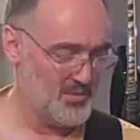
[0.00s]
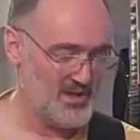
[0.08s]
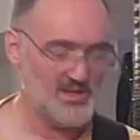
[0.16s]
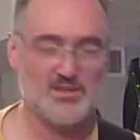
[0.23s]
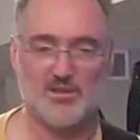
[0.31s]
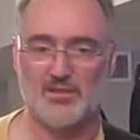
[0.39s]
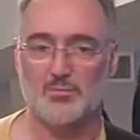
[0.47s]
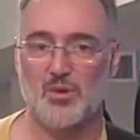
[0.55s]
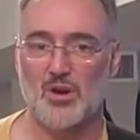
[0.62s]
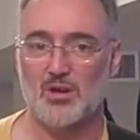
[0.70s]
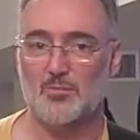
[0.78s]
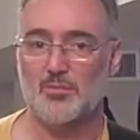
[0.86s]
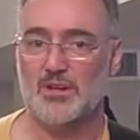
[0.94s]
bass on the
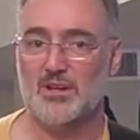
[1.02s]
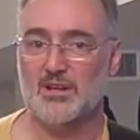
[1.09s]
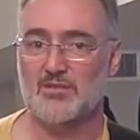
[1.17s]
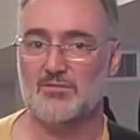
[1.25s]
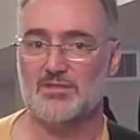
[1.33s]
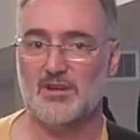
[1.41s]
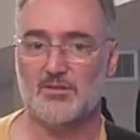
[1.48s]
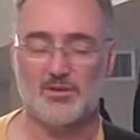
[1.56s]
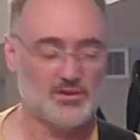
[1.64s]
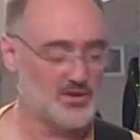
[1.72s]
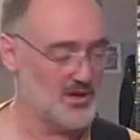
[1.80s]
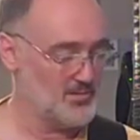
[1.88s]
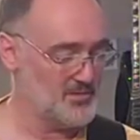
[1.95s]
bottom and another sound
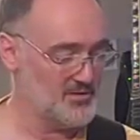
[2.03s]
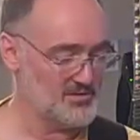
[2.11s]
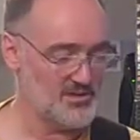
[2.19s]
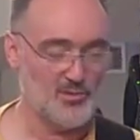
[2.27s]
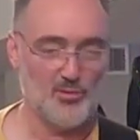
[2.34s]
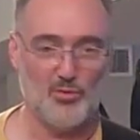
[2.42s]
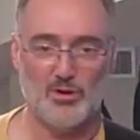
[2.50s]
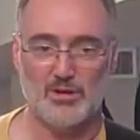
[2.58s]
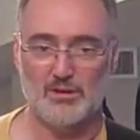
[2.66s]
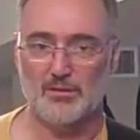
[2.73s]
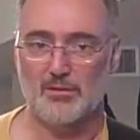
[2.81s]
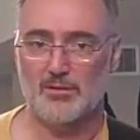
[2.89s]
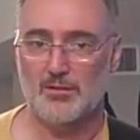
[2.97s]
on top. Here's an
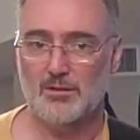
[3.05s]
organ.